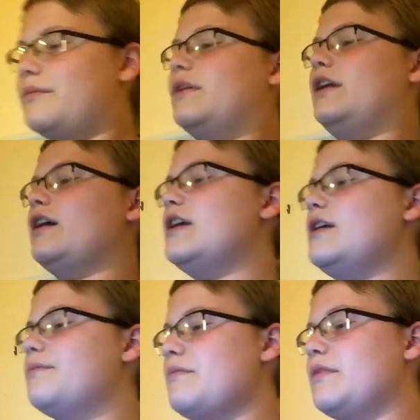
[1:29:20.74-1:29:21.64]
keep them
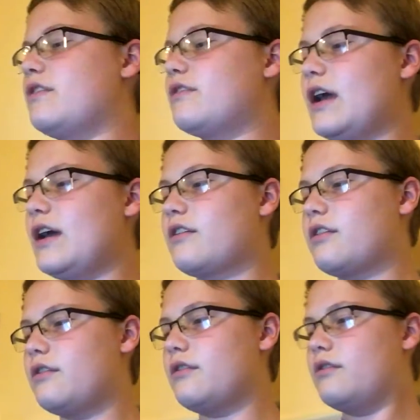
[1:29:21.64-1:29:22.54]
in stacks,
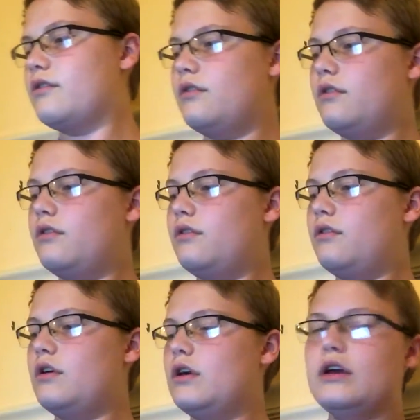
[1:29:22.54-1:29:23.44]

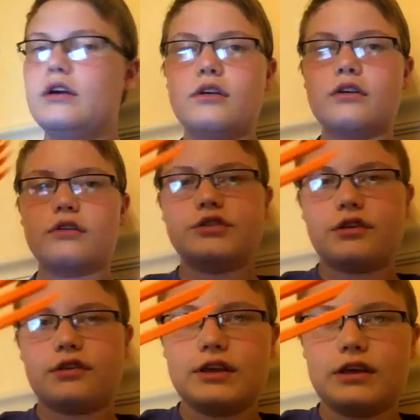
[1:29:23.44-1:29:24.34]
such as
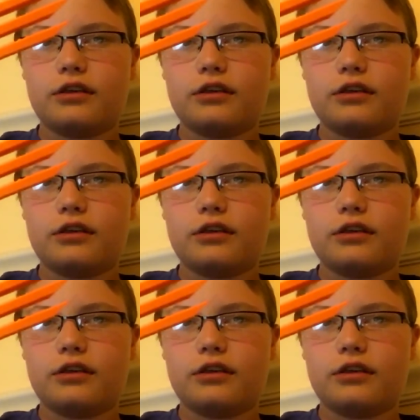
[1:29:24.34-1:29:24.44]
this.